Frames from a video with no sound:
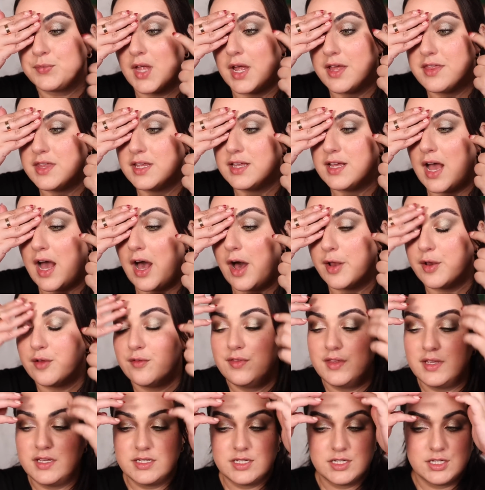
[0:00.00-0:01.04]
I think out of
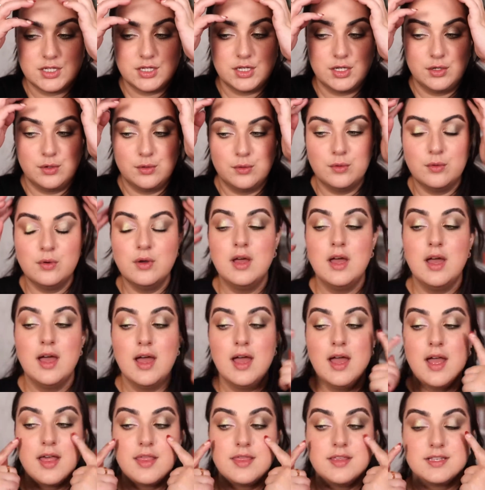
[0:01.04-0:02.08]
these two,
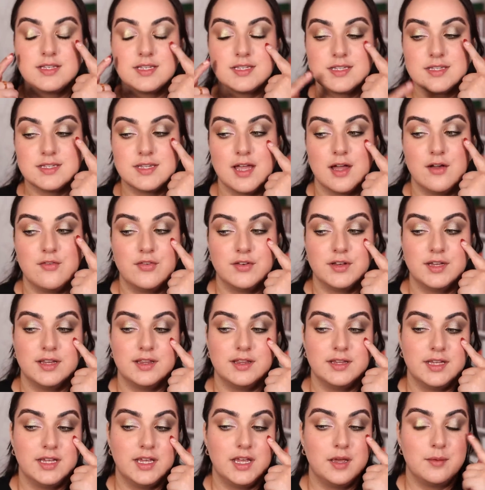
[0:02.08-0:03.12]
this is
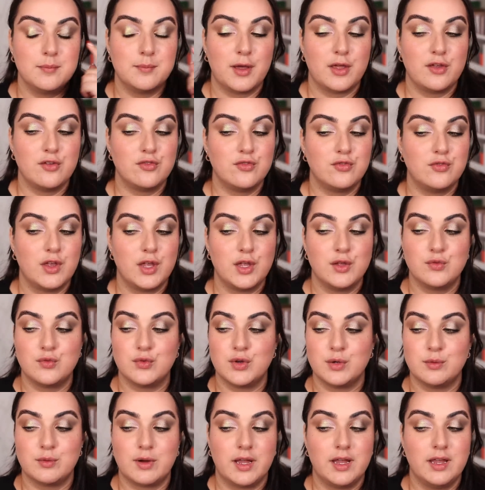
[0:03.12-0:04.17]
definitely my
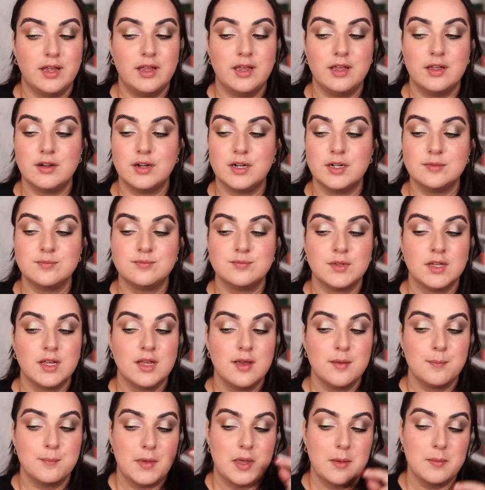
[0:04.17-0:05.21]
favorite right here.
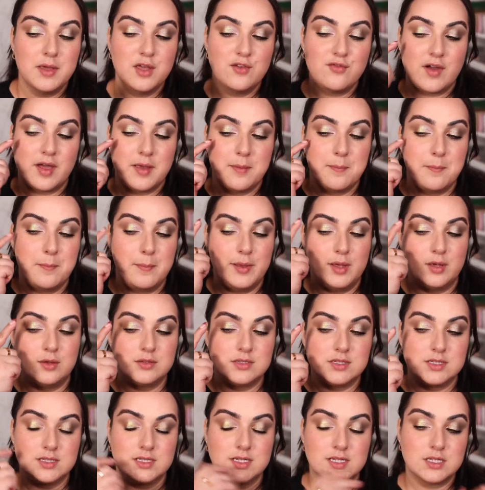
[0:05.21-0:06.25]
Maybe if I
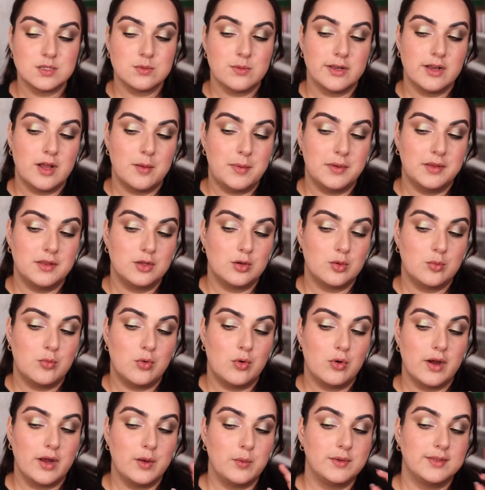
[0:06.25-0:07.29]
built this one up a little
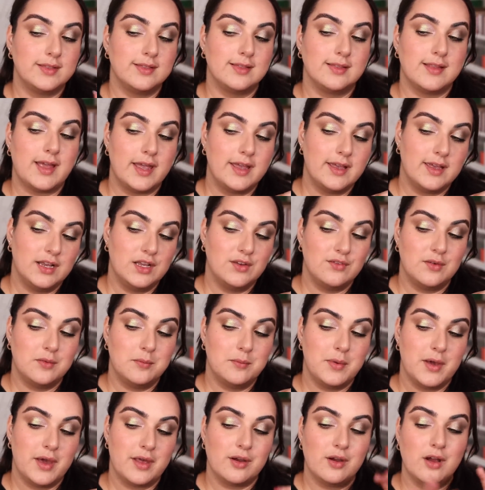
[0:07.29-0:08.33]
more, I would like it even
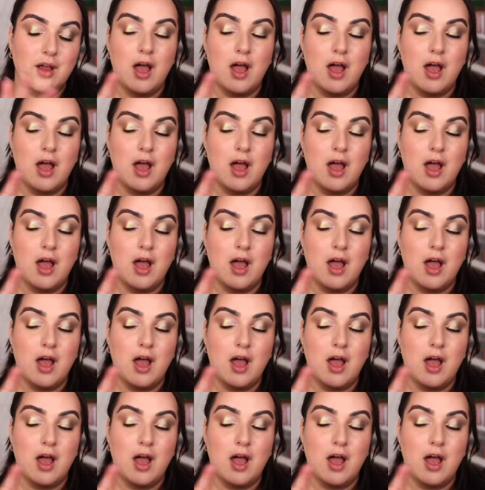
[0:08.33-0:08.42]
better.